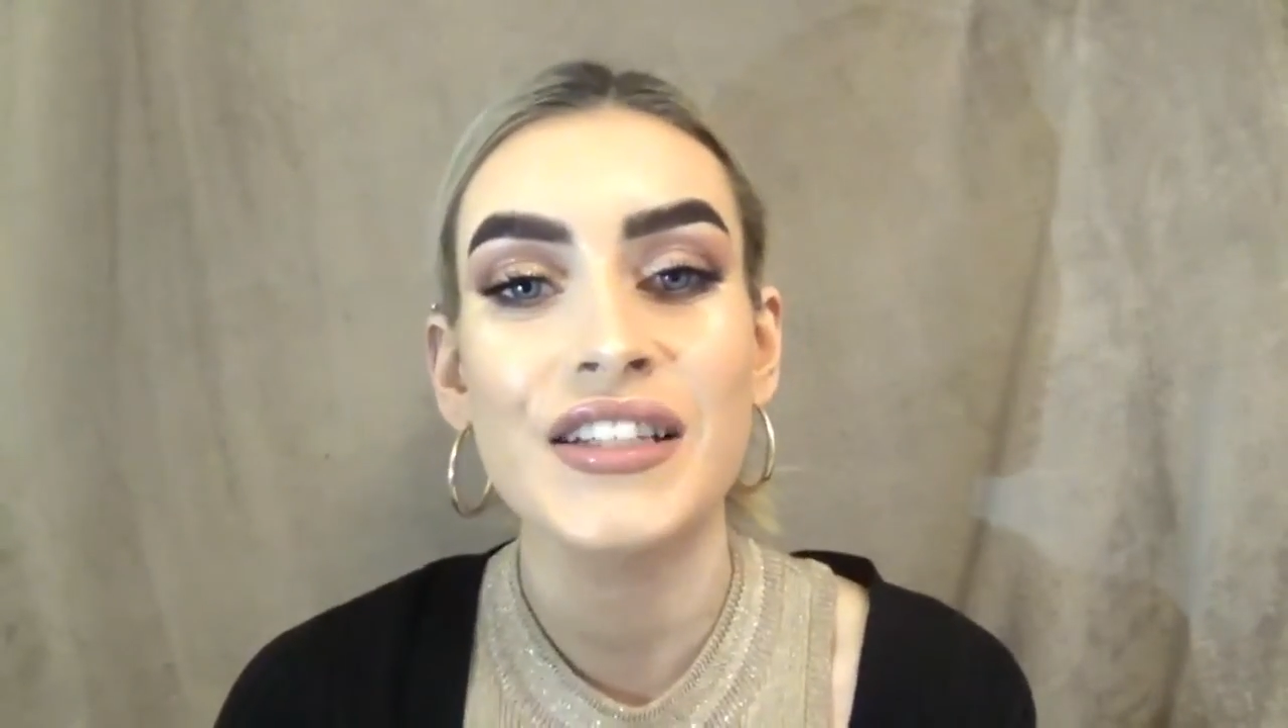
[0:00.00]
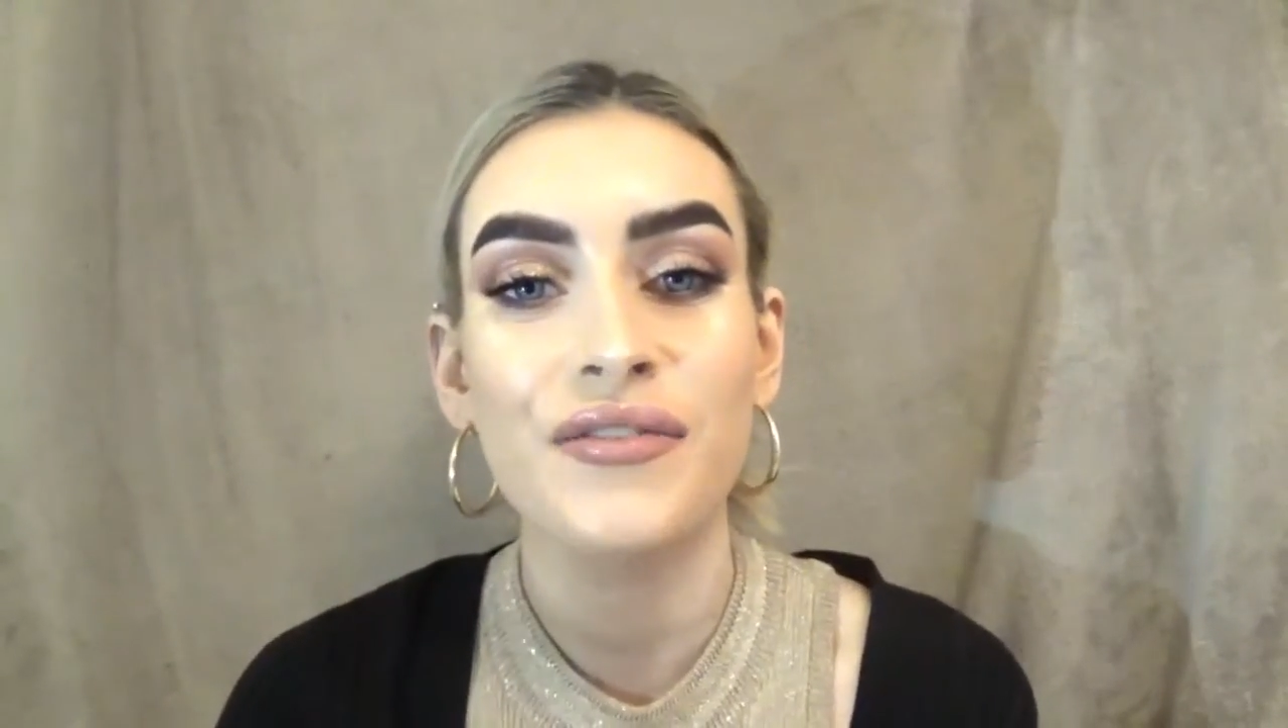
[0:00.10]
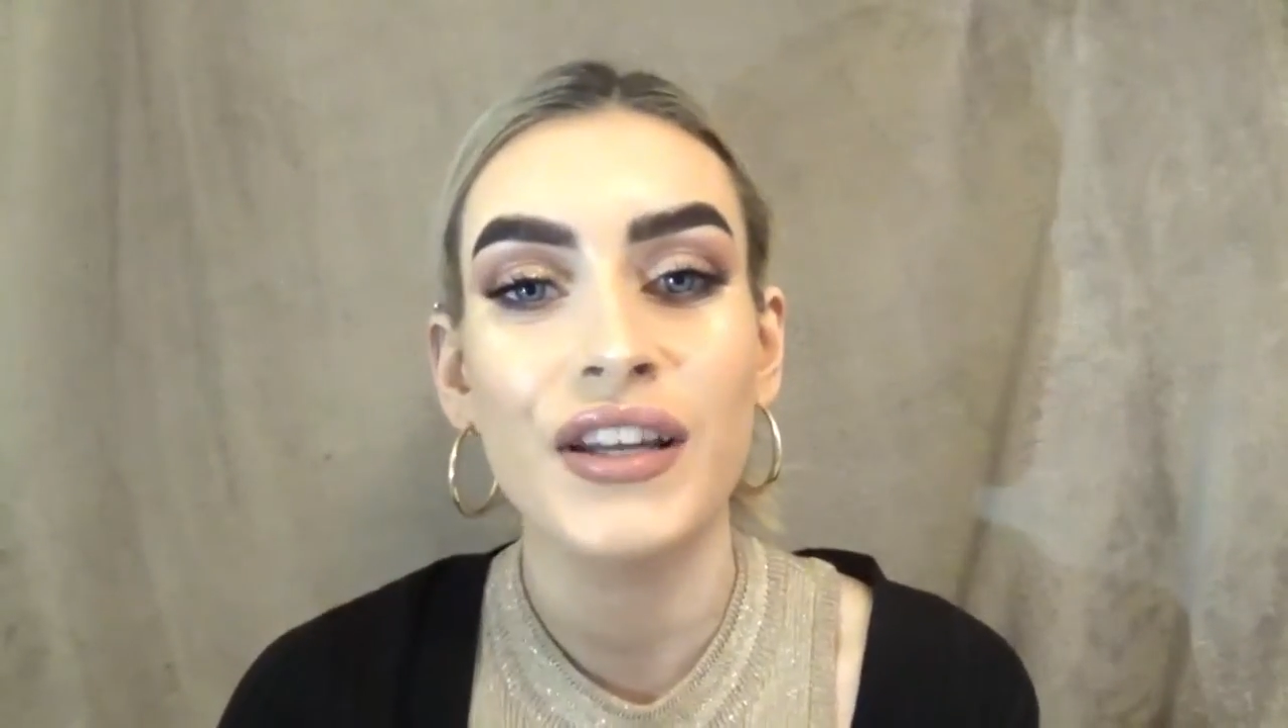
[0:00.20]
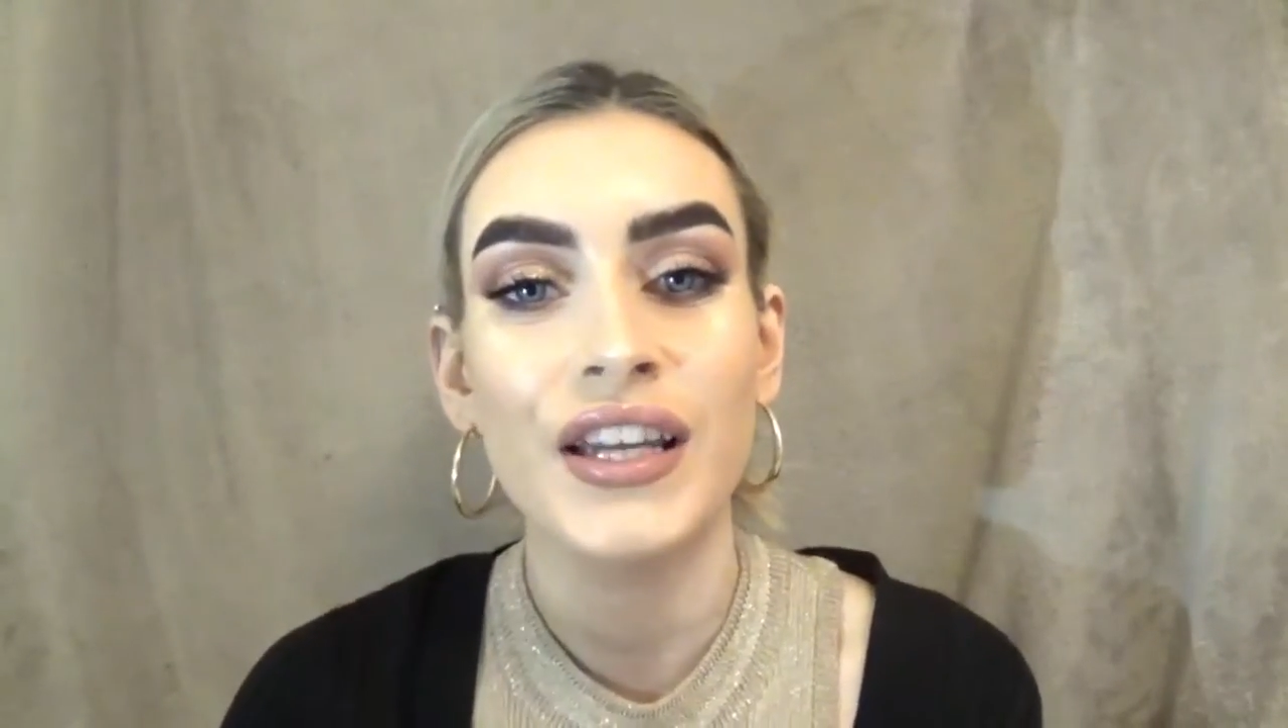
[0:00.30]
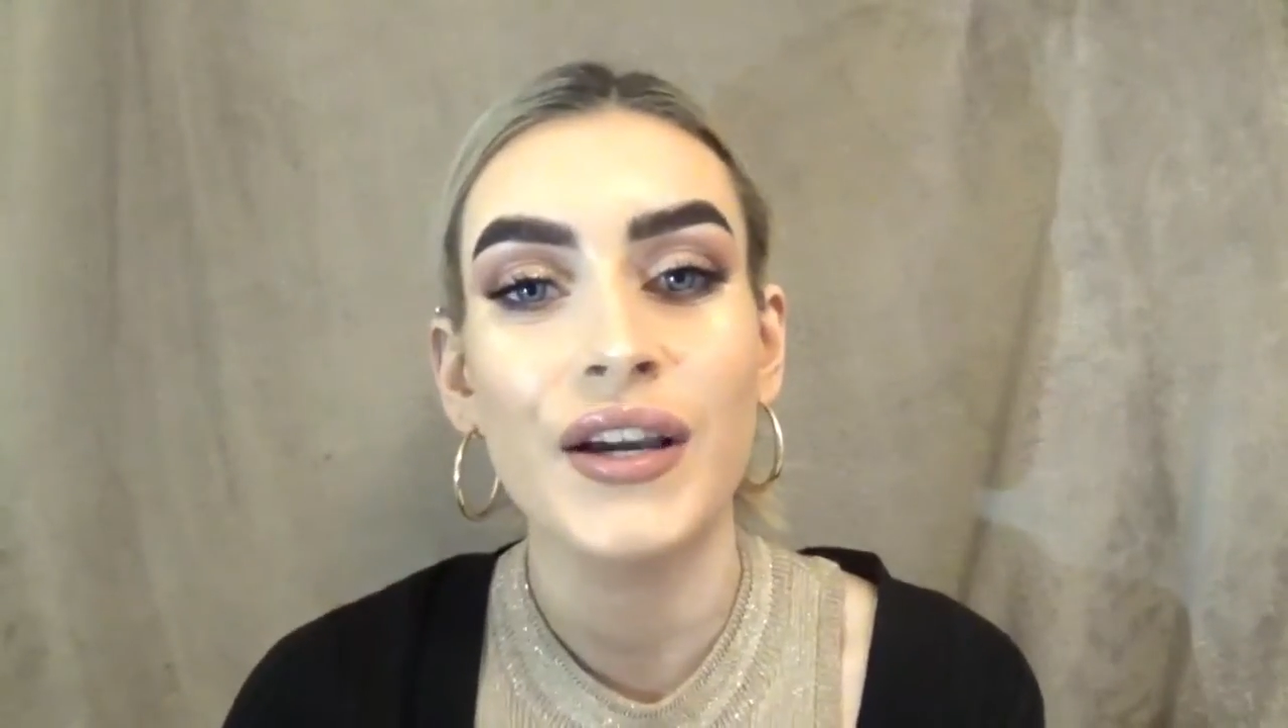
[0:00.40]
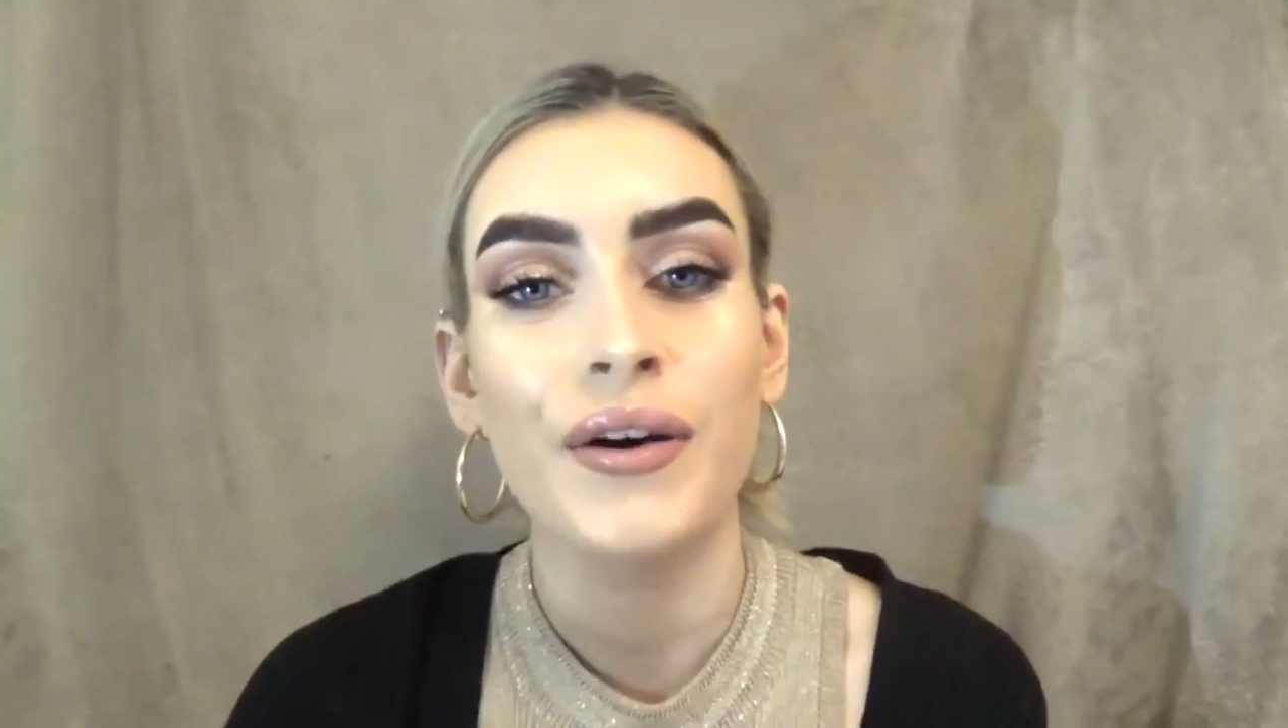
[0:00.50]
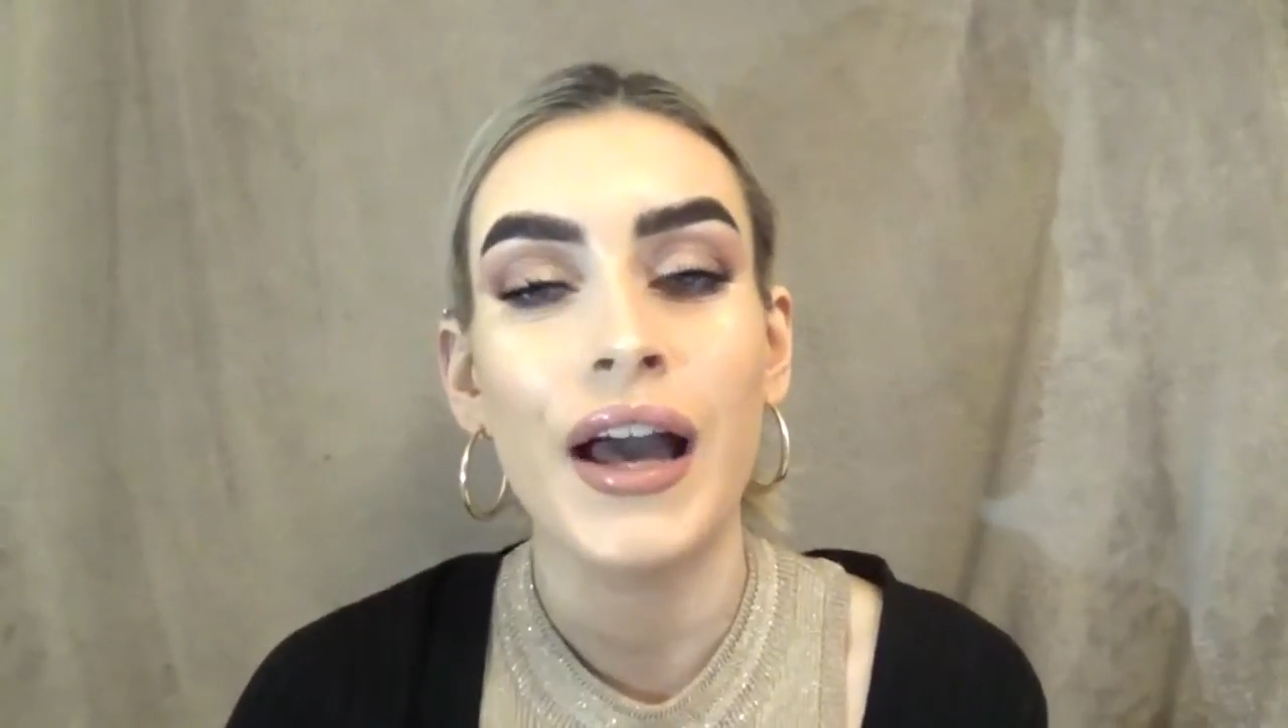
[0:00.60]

of the video.